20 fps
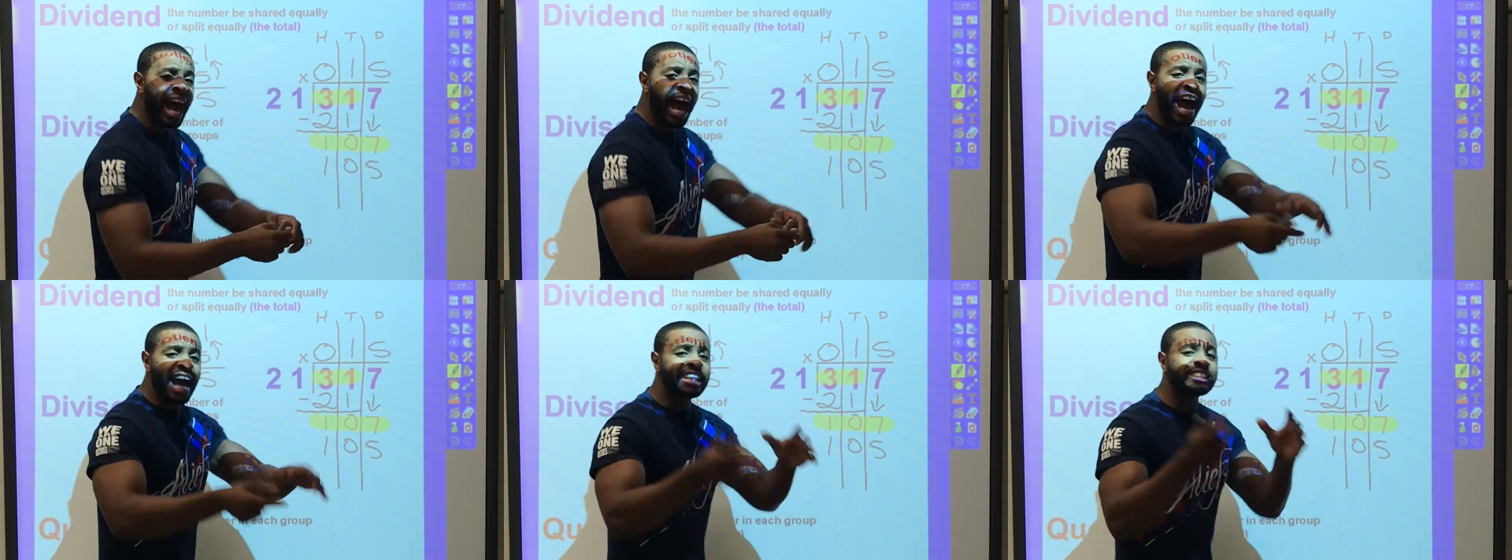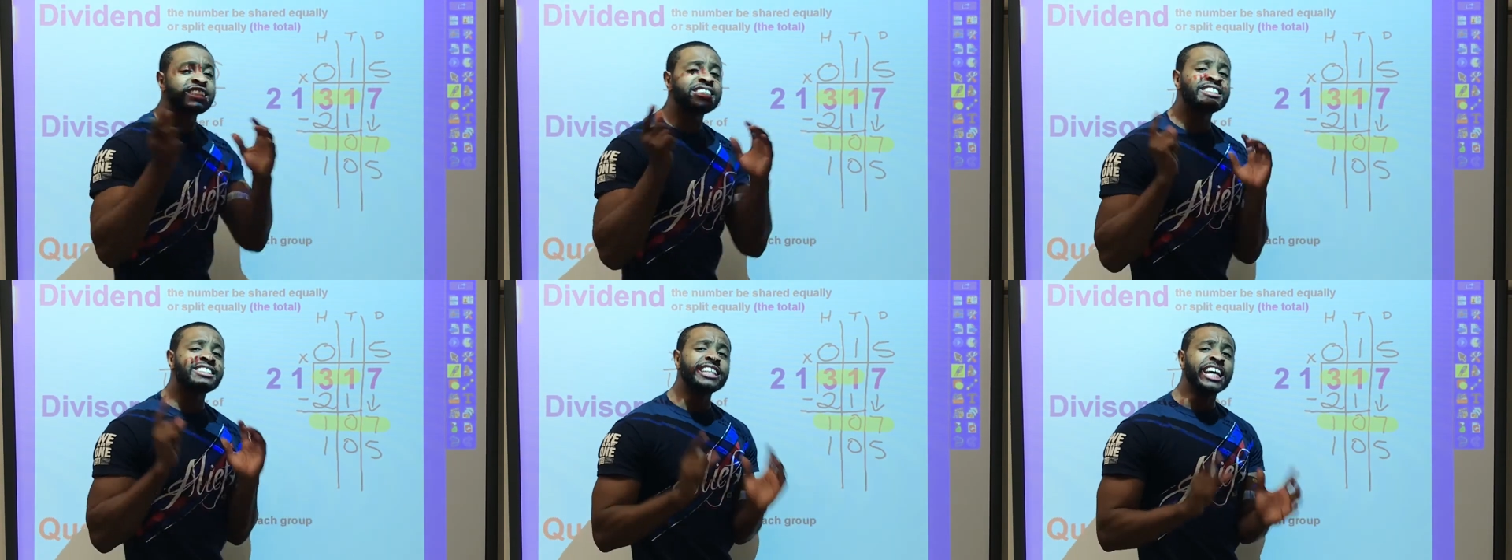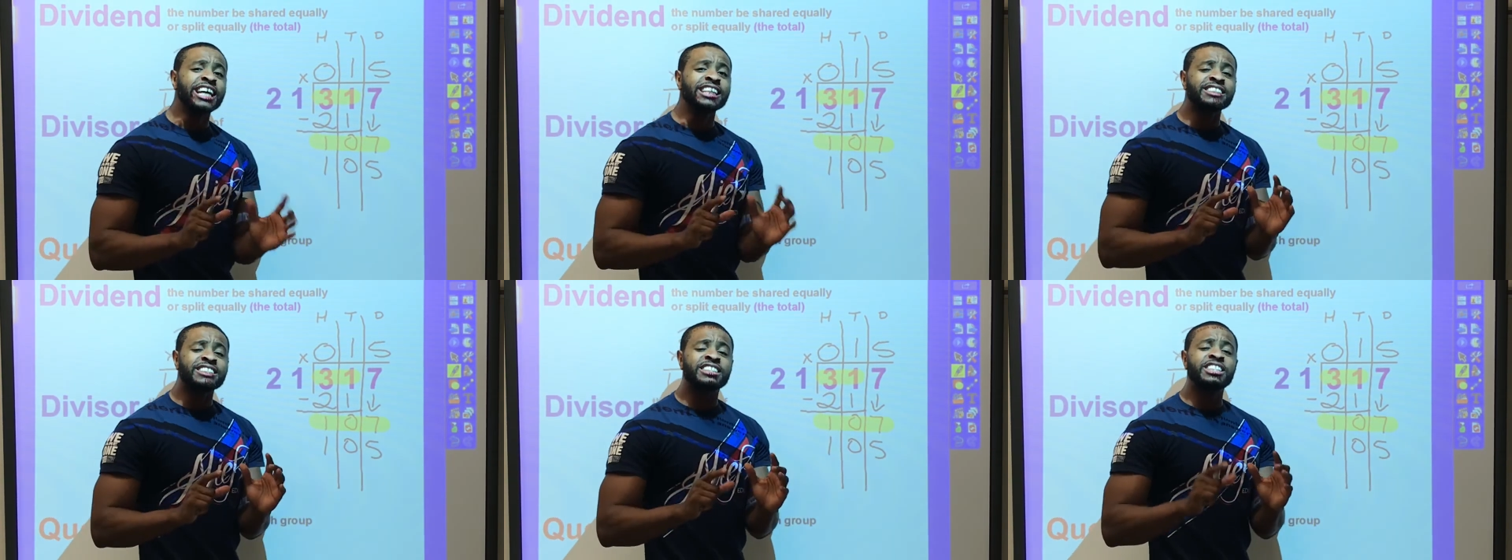And
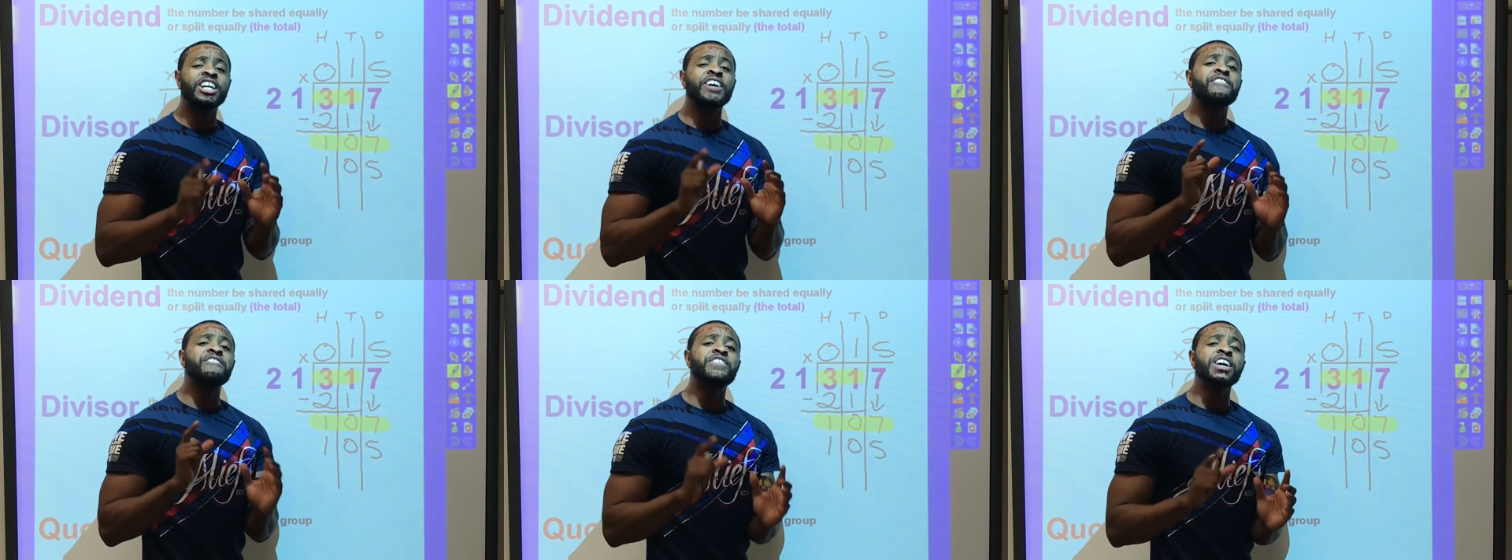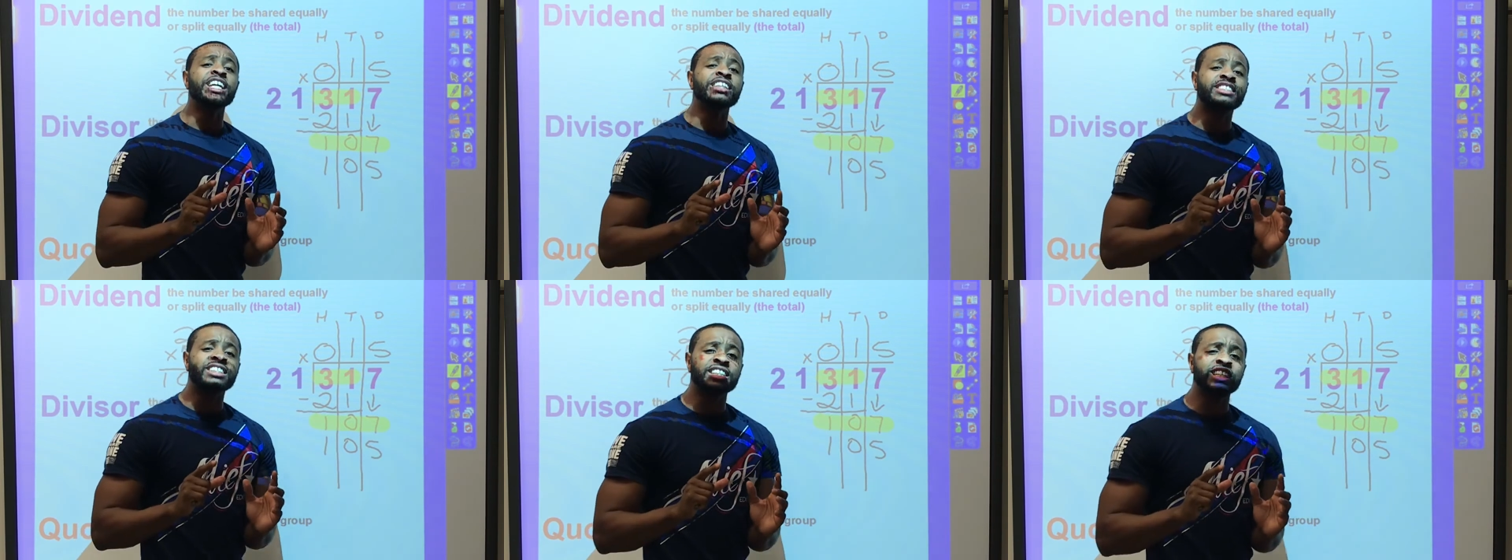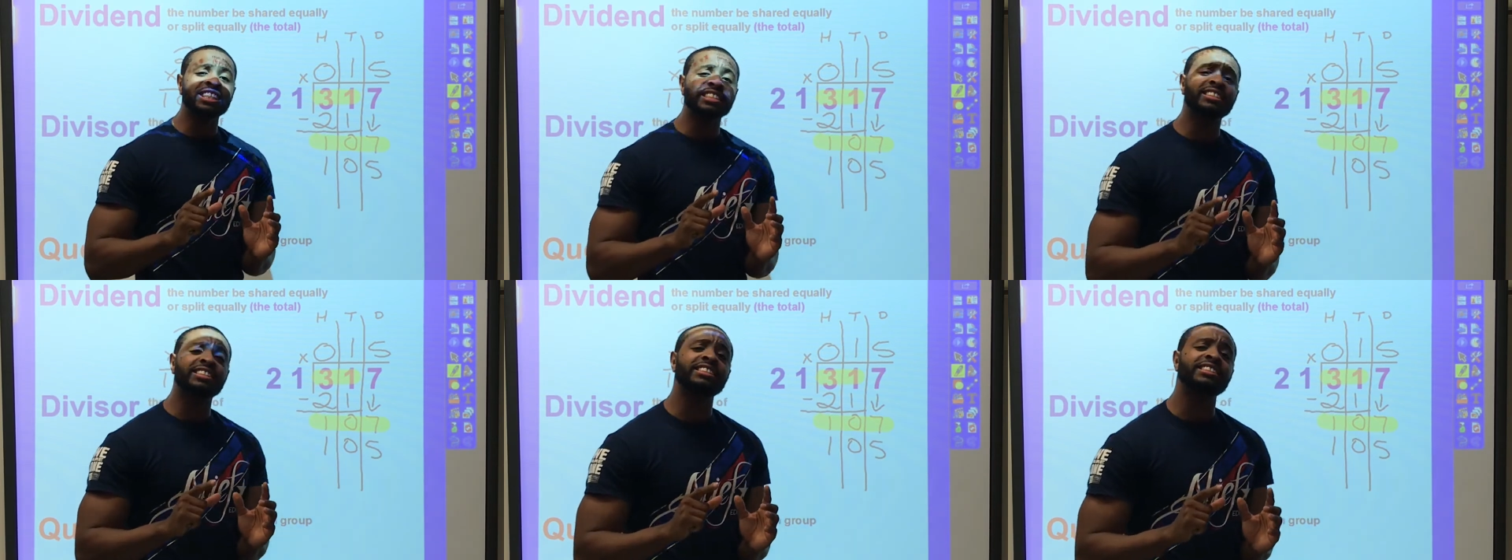since
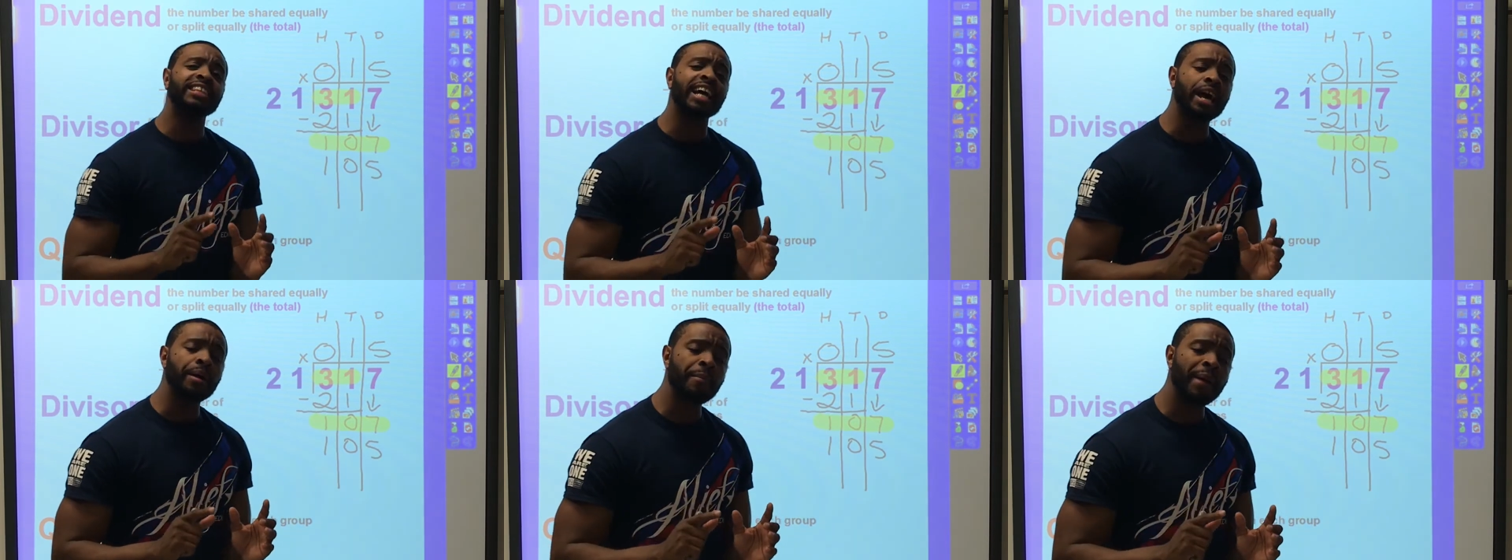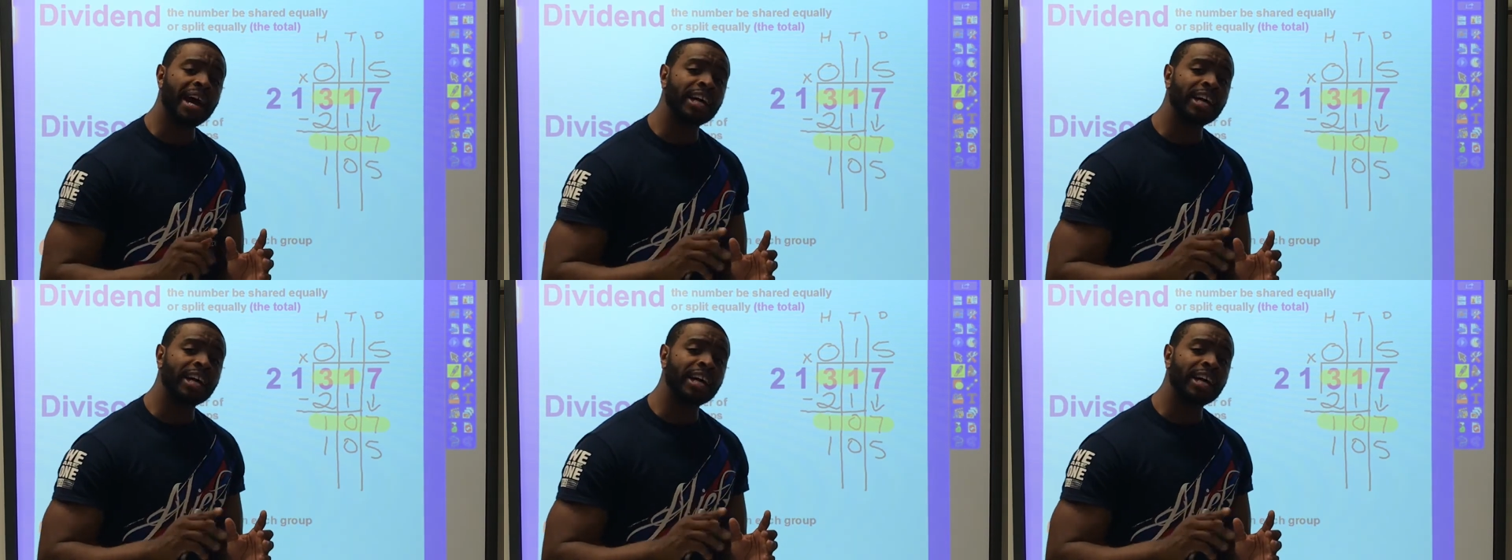division is the same